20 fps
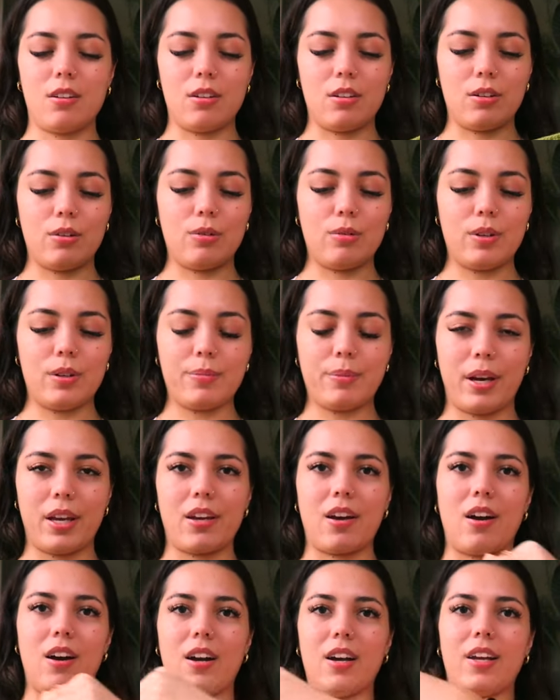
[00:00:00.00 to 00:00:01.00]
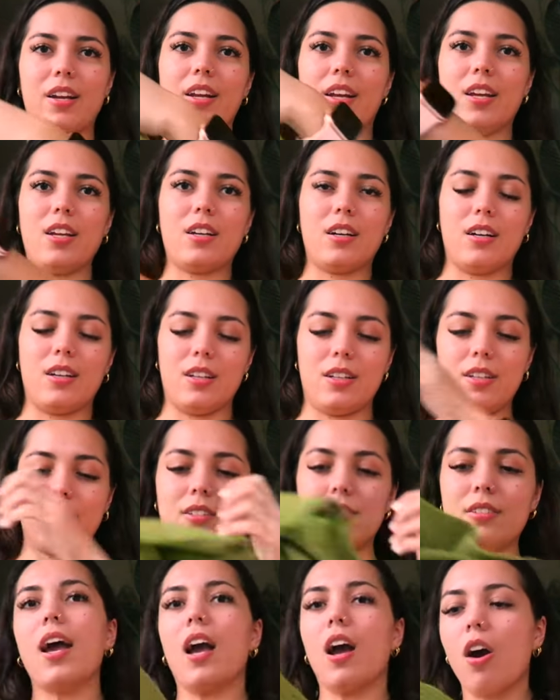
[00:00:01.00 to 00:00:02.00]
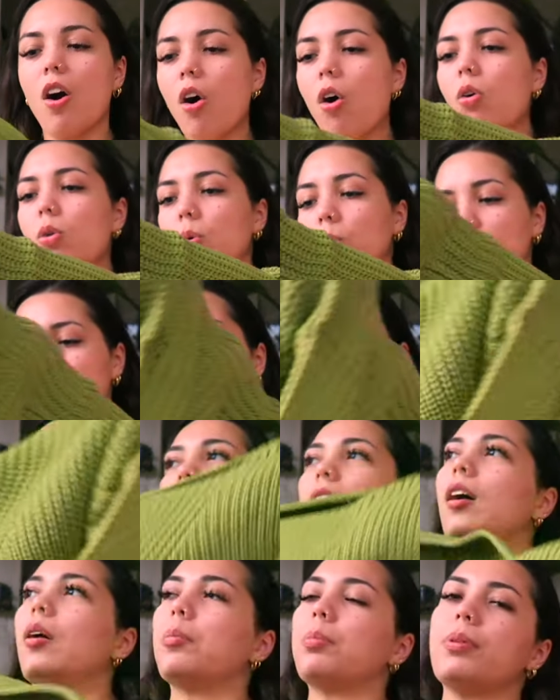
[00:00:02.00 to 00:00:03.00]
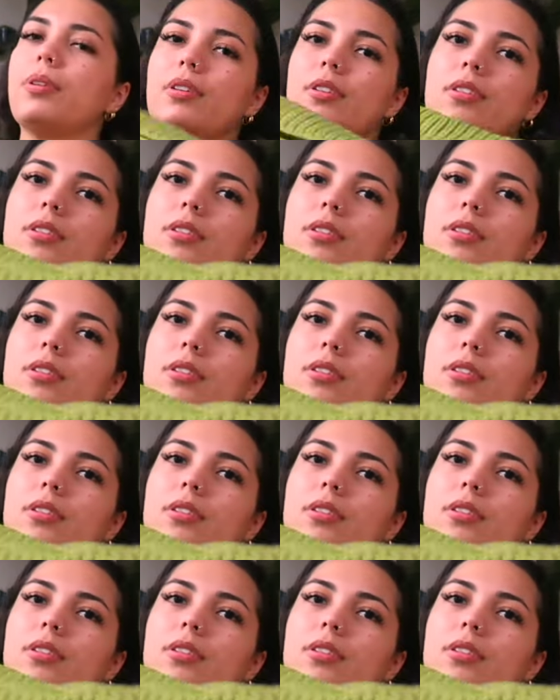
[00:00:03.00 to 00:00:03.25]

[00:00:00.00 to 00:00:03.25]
Oh my god, hang on. Hold up.